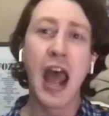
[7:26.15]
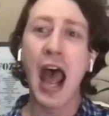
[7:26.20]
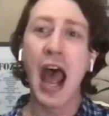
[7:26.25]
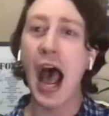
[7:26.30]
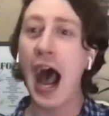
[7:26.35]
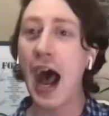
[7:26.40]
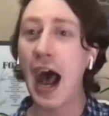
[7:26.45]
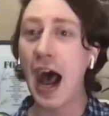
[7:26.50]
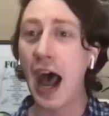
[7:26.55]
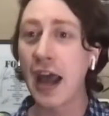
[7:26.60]

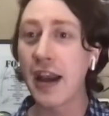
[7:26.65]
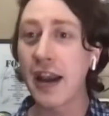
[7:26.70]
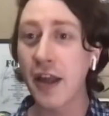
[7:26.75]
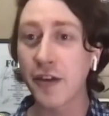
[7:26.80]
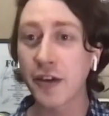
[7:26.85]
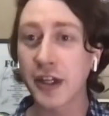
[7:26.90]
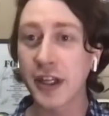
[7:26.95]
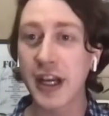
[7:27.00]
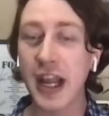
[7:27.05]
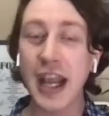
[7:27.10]
Another
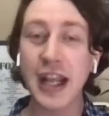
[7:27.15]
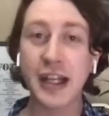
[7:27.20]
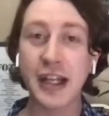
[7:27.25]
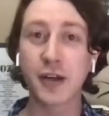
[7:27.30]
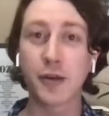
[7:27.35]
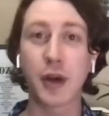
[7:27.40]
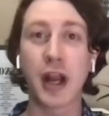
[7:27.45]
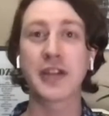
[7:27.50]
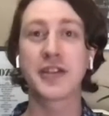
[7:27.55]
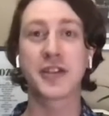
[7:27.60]
Canadian
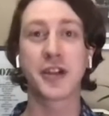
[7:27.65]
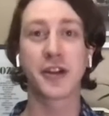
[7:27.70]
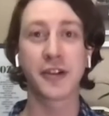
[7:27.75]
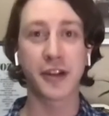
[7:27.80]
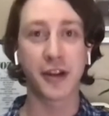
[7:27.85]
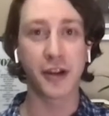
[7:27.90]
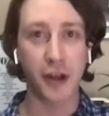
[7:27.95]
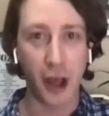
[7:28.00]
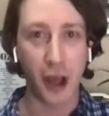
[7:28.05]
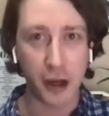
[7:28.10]
wrestler that
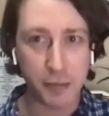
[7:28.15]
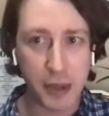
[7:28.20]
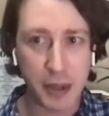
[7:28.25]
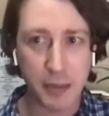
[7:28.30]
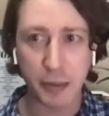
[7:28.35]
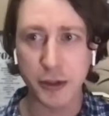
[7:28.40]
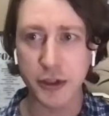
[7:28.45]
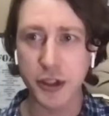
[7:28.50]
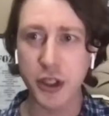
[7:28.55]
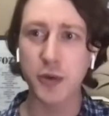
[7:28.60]
a lot of
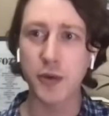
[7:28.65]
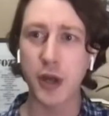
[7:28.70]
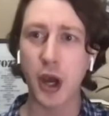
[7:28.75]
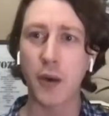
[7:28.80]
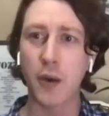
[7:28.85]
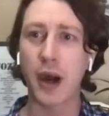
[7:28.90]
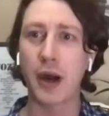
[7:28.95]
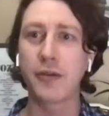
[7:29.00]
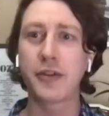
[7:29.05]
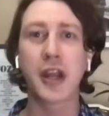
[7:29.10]
people do know
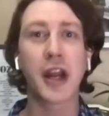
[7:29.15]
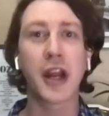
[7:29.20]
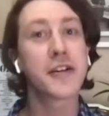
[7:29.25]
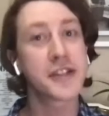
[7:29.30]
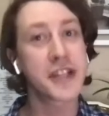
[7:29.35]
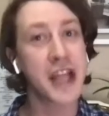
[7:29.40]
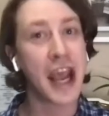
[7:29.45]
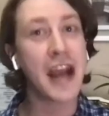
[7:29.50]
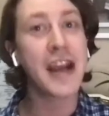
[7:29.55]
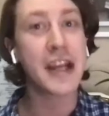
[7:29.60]
out there,
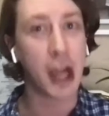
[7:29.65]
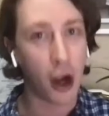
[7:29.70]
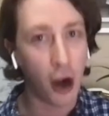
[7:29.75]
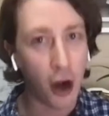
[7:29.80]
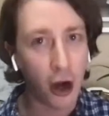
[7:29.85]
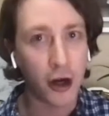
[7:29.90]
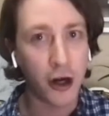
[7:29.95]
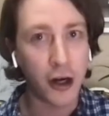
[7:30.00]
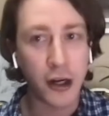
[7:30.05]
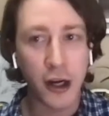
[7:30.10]
Teddy
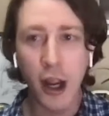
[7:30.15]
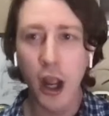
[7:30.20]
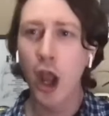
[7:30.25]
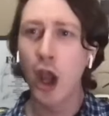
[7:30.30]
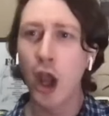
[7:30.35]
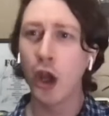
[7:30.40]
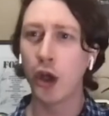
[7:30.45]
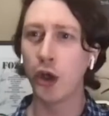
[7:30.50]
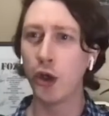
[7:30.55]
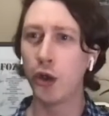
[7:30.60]
Hart,
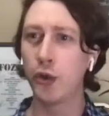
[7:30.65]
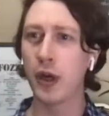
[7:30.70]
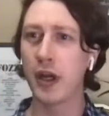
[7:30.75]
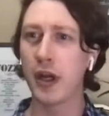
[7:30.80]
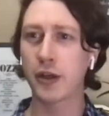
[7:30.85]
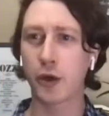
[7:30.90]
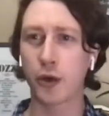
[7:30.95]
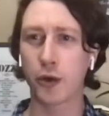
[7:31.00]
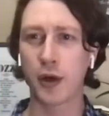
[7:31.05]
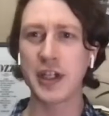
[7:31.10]
who
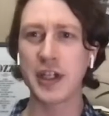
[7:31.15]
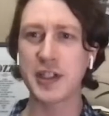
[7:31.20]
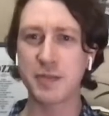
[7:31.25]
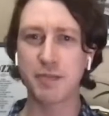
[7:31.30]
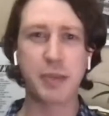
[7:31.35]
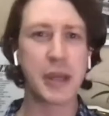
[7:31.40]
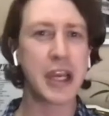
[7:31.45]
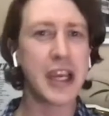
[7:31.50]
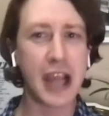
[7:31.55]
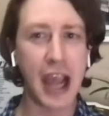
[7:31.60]
Chris
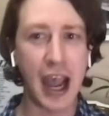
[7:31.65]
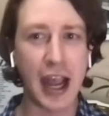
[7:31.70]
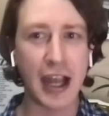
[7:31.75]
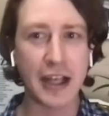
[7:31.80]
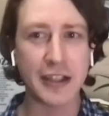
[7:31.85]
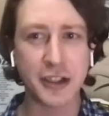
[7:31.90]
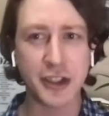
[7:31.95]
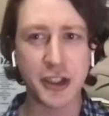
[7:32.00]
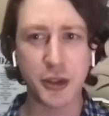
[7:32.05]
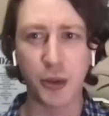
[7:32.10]
B
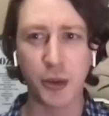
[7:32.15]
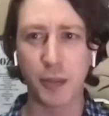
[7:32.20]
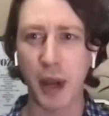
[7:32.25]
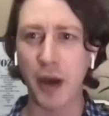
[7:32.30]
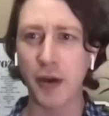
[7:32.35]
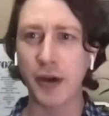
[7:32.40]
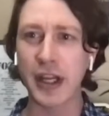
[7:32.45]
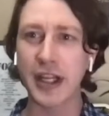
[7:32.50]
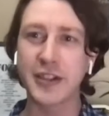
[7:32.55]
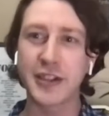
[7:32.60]
asks you
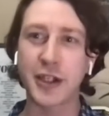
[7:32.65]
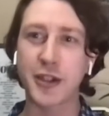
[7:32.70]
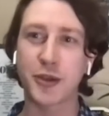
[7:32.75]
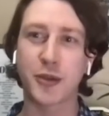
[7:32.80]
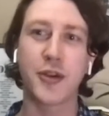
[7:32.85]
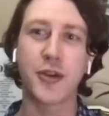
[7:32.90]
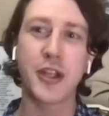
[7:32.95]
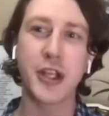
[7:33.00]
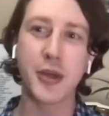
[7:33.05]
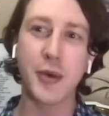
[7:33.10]
about. Is it true
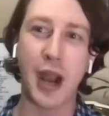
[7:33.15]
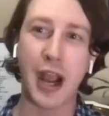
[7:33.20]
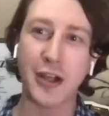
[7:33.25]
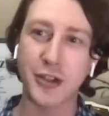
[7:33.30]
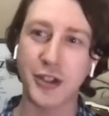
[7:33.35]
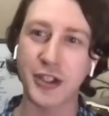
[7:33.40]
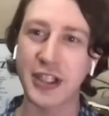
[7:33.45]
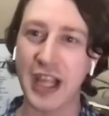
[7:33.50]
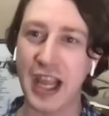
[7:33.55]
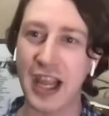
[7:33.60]
that you
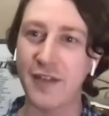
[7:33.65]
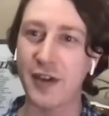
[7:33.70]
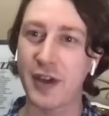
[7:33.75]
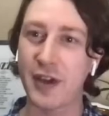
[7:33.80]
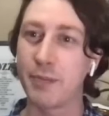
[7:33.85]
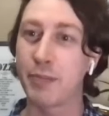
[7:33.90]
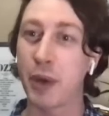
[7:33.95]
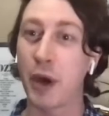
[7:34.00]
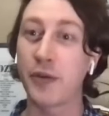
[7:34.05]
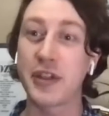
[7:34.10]
actually gave
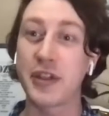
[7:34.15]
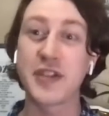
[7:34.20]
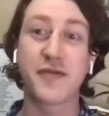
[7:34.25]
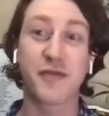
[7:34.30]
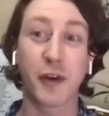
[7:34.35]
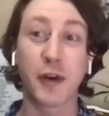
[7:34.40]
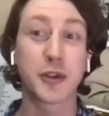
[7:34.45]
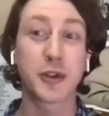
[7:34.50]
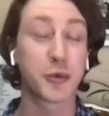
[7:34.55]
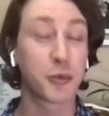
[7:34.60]
him both his
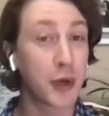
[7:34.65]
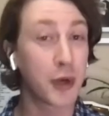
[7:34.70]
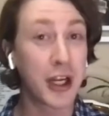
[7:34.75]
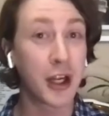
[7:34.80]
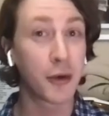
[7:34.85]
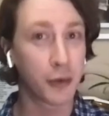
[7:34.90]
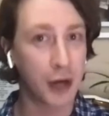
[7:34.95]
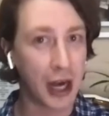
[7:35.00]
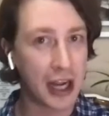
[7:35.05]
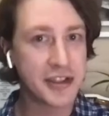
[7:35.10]
first real
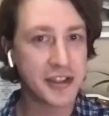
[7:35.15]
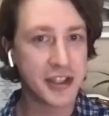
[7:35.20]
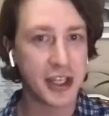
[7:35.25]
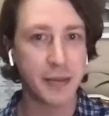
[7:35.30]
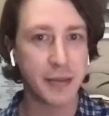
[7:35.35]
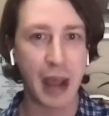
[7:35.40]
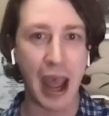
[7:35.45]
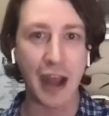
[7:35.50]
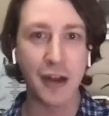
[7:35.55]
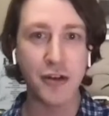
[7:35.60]
wrestling
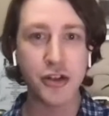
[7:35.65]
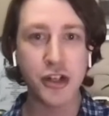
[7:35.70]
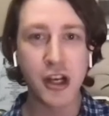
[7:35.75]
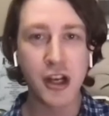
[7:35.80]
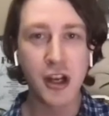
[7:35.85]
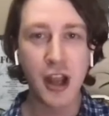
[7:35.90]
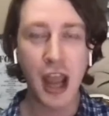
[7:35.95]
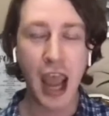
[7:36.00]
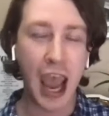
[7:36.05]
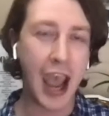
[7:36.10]
match
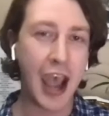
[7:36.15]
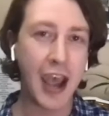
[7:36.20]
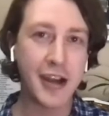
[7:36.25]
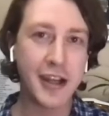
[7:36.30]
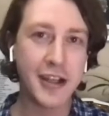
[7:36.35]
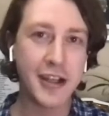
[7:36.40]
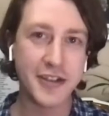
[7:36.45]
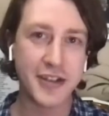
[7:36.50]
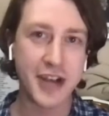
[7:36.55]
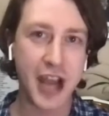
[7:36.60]
and
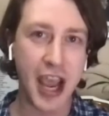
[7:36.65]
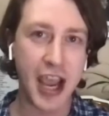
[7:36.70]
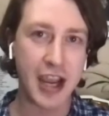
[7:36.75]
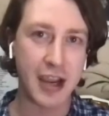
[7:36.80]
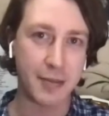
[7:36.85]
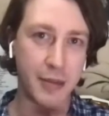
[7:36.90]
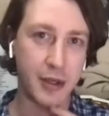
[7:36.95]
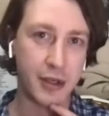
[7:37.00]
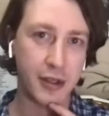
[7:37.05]
his name?